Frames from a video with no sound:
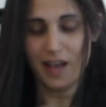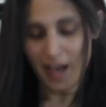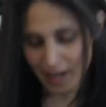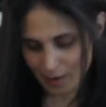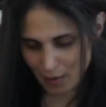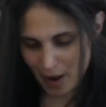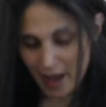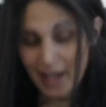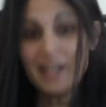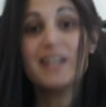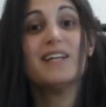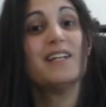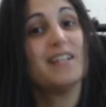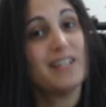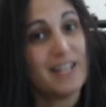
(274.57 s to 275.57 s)
Anyway,
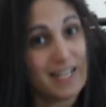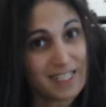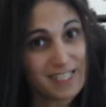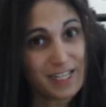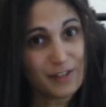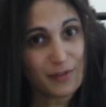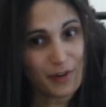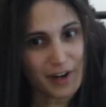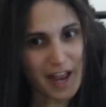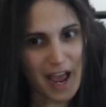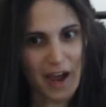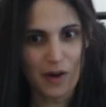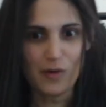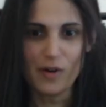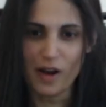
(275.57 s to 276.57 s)
that's it for
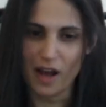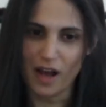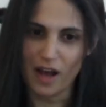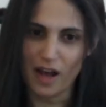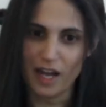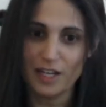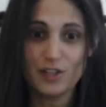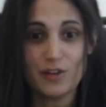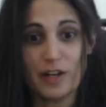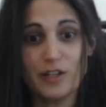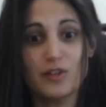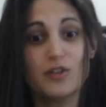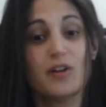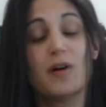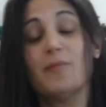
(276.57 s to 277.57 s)
now. Uh, I tried
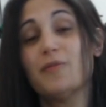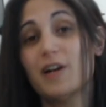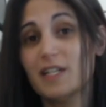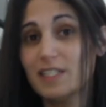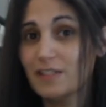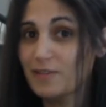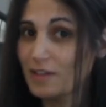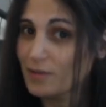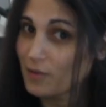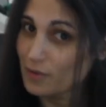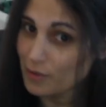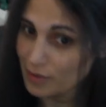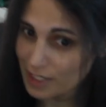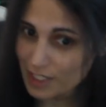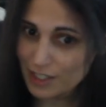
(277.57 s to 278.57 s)
to do comprehensive enough of
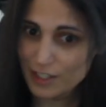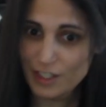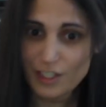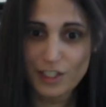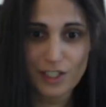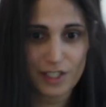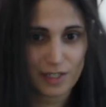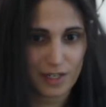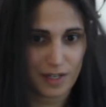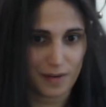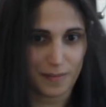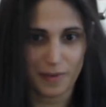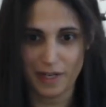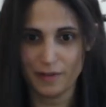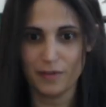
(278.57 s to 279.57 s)
a research, uh,
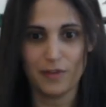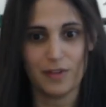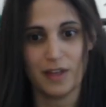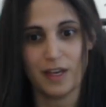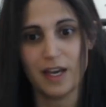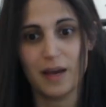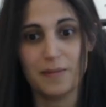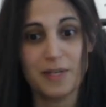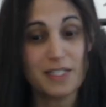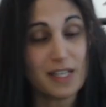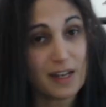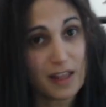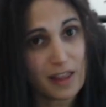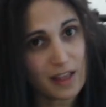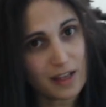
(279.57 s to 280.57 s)
but if you think I missed
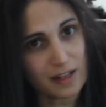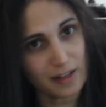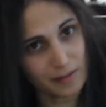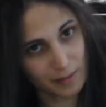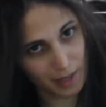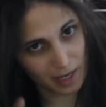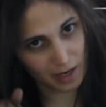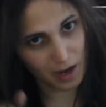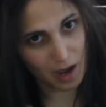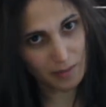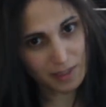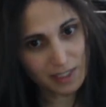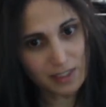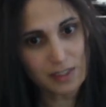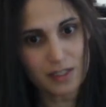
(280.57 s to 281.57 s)
anything, leave me a
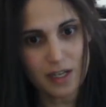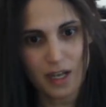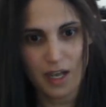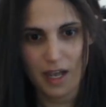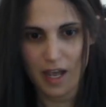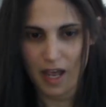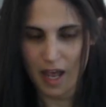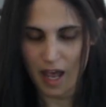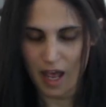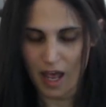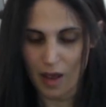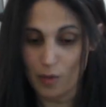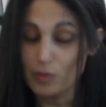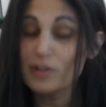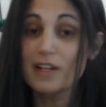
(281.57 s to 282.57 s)
comment.
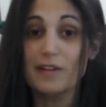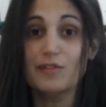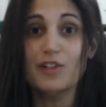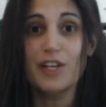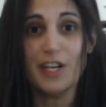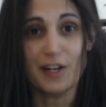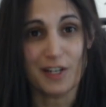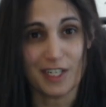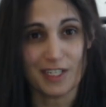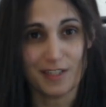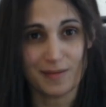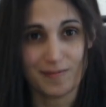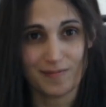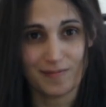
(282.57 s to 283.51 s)
Uh, would love to hear it.